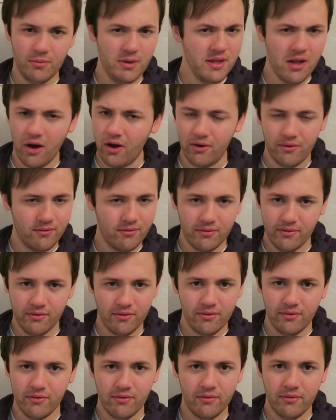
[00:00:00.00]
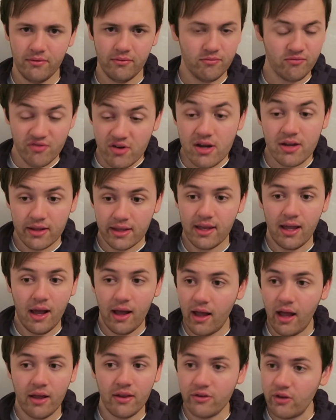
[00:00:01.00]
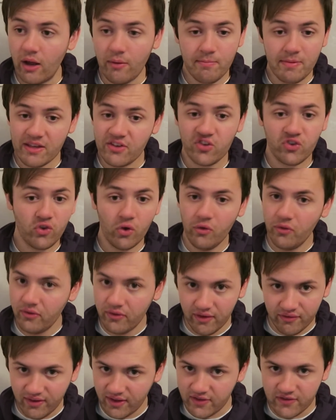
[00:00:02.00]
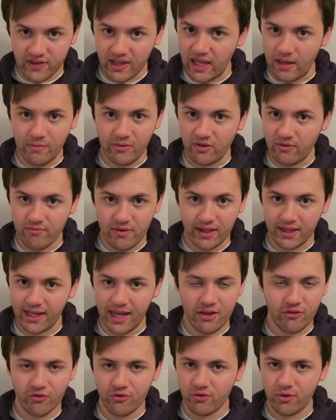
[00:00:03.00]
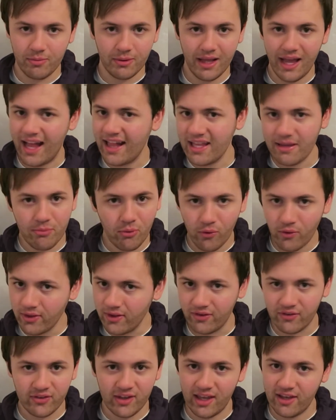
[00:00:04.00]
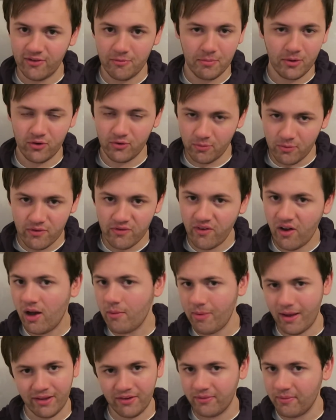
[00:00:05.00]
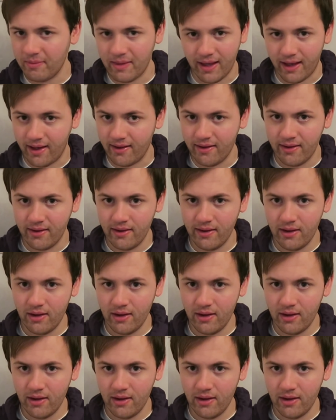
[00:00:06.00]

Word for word: We're not. Really, I, would be stunned if this team is in relegation trouble at any point this season because we're far better than that.